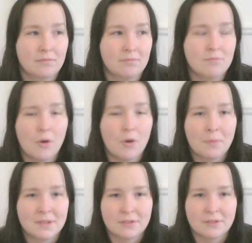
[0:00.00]

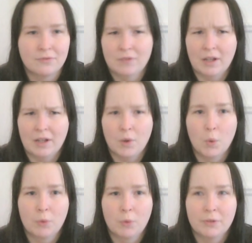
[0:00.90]
moments of like
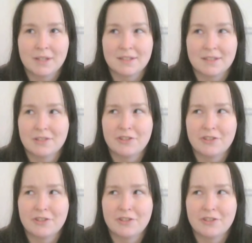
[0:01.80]
awkwardness that